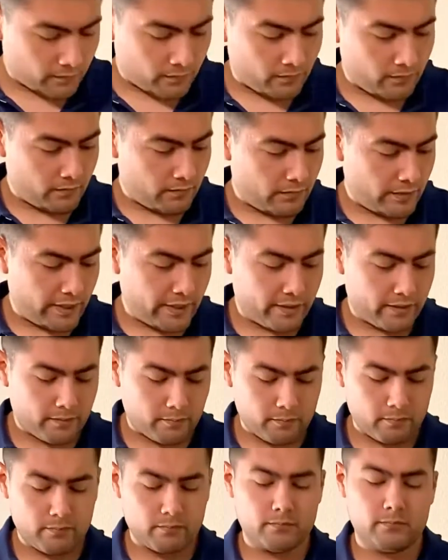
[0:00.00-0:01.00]
And
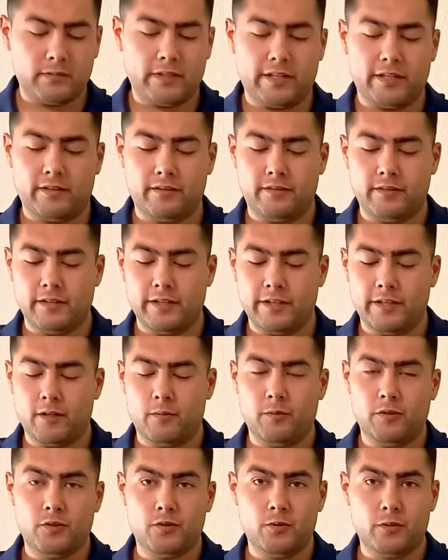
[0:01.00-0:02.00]
like I said, they come with
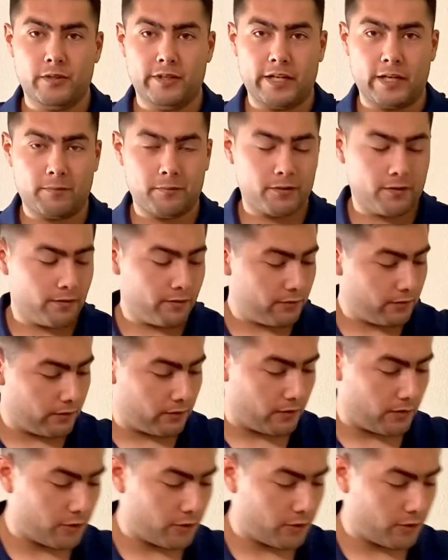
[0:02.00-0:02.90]
2 adapters, so I'll show